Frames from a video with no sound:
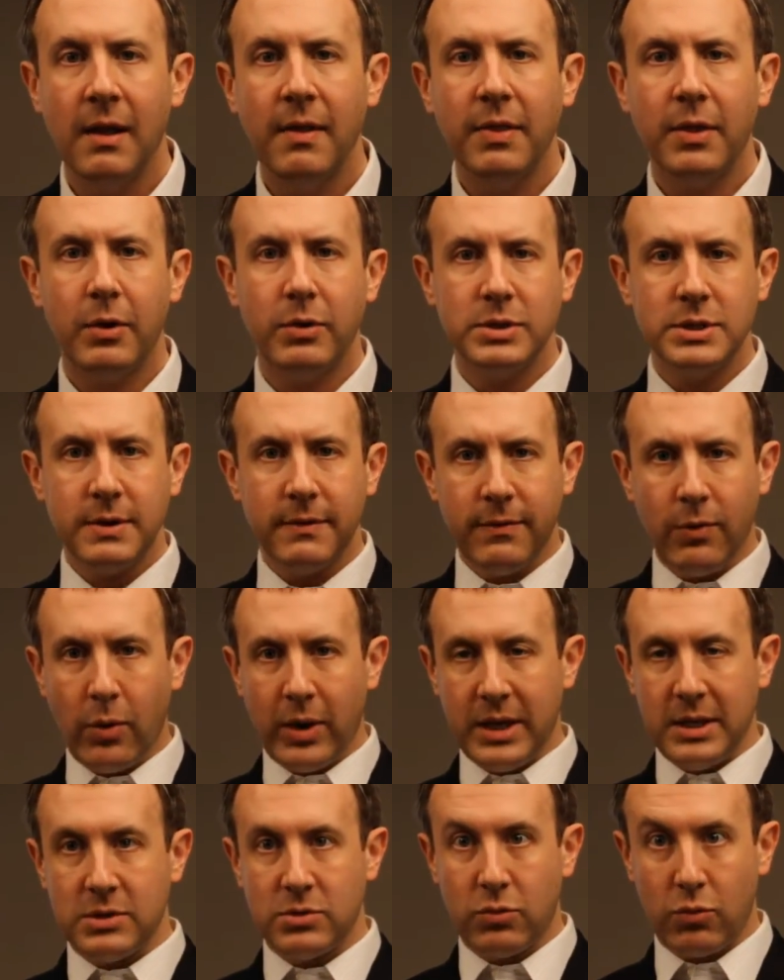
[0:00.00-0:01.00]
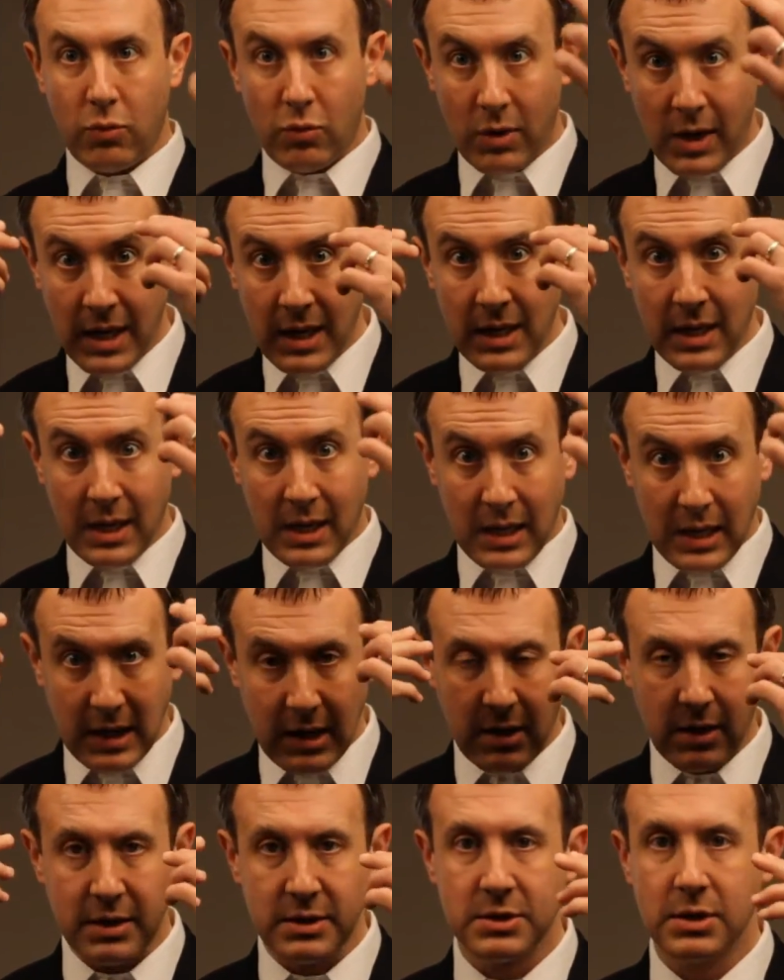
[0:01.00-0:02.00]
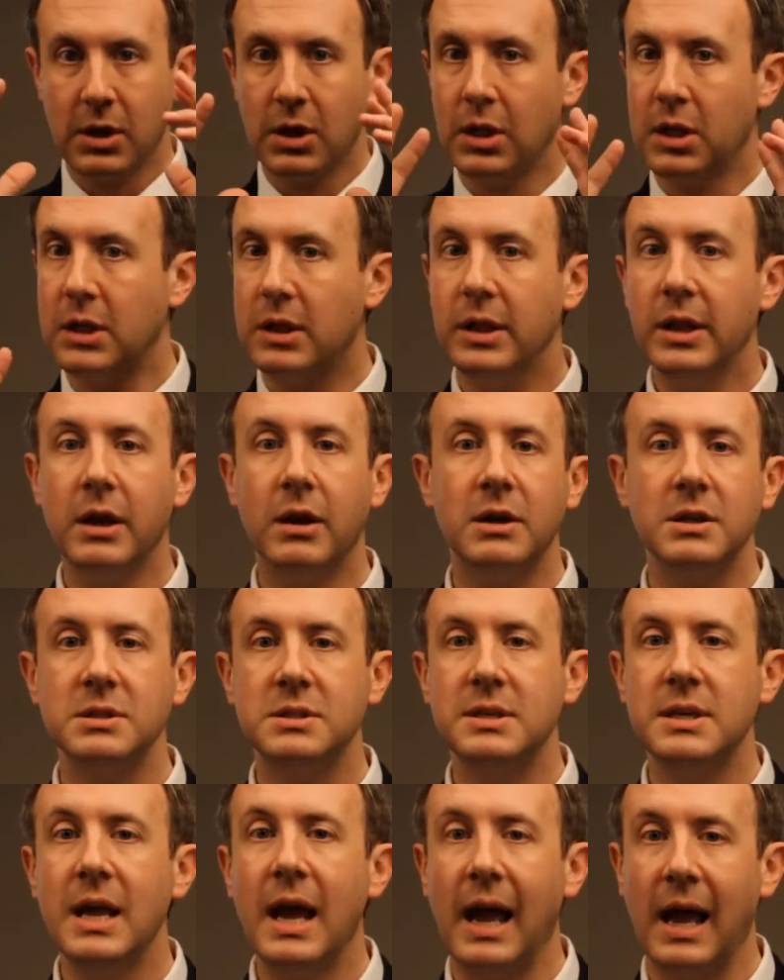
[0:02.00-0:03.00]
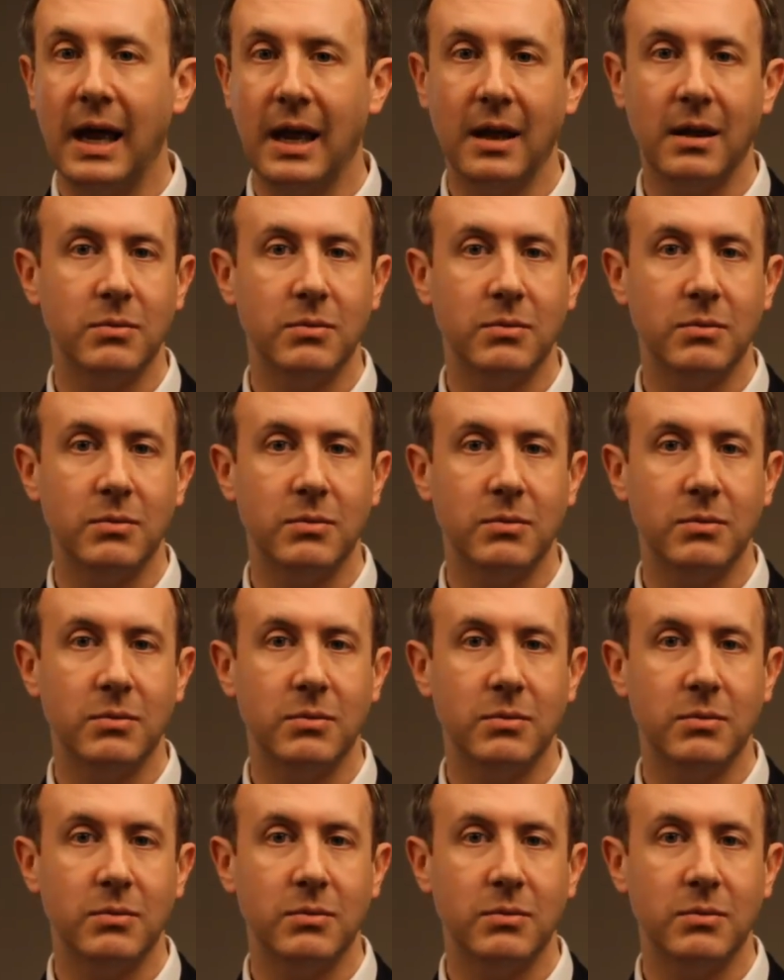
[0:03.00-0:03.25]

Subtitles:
there was a voice right here, as clear as day.